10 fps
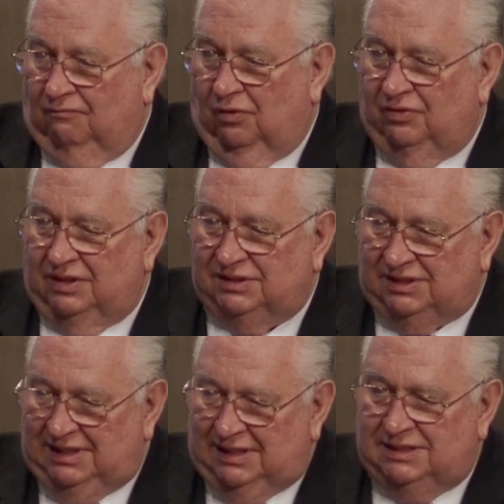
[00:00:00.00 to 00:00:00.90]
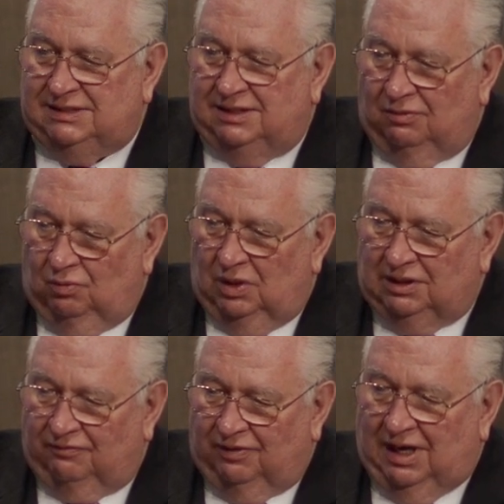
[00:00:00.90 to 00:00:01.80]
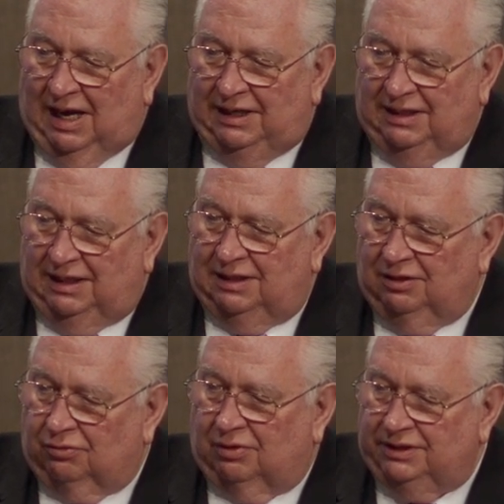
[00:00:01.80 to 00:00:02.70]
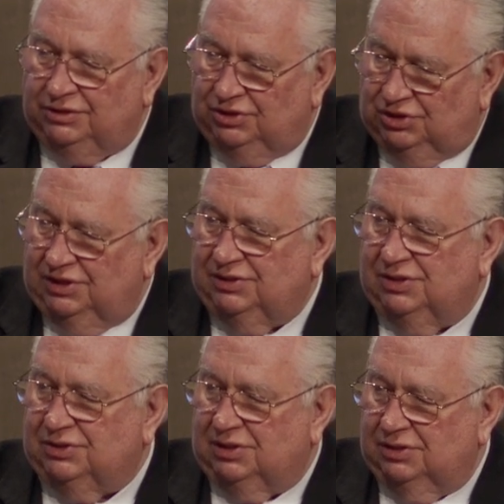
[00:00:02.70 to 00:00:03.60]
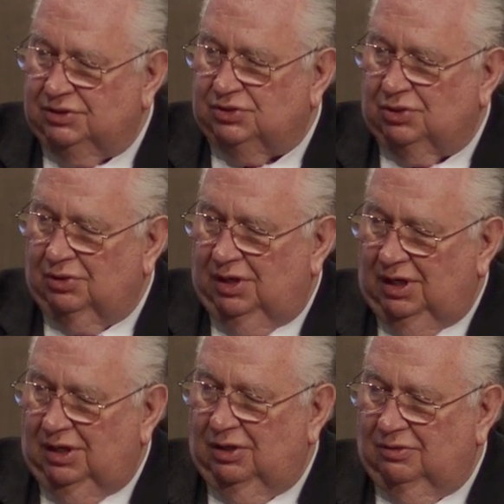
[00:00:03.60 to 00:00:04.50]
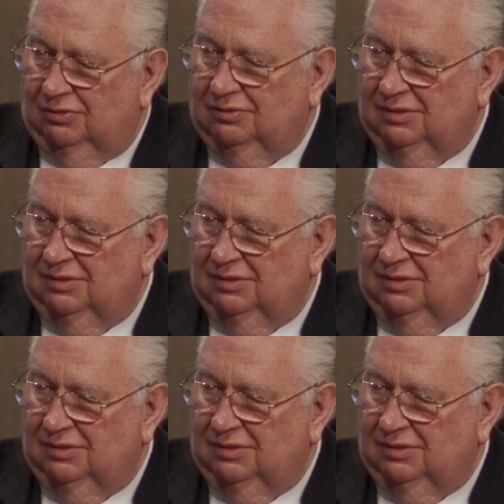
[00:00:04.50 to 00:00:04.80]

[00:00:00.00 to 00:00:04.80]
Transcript: "For this is the will of God in Christ Jesus concerning you."